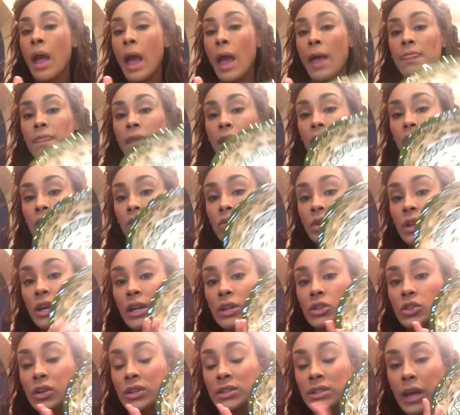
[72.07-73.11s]
And then you
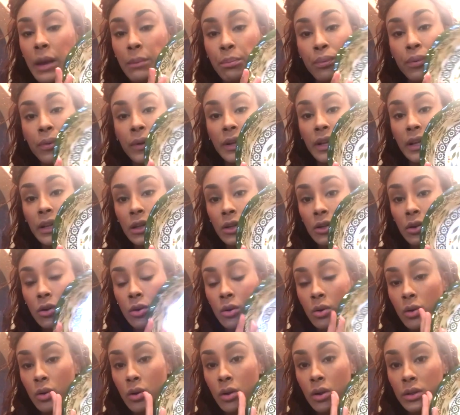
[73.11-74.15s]
need just a pretty
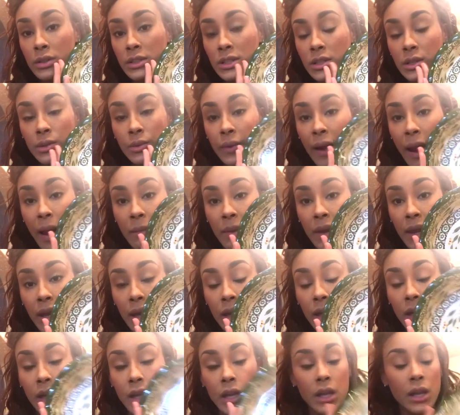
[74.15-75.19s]
little
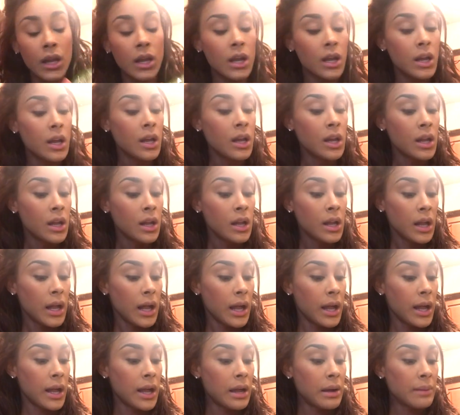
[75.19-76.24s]
ceramic
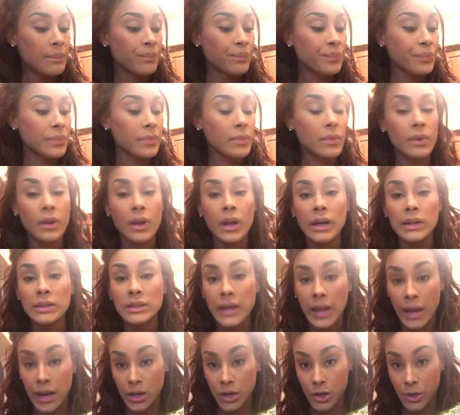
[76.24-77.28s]
um,
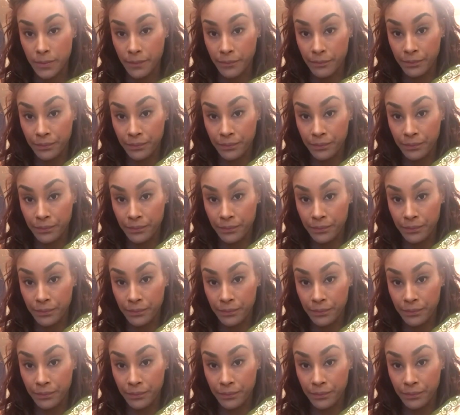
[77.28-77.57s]
container.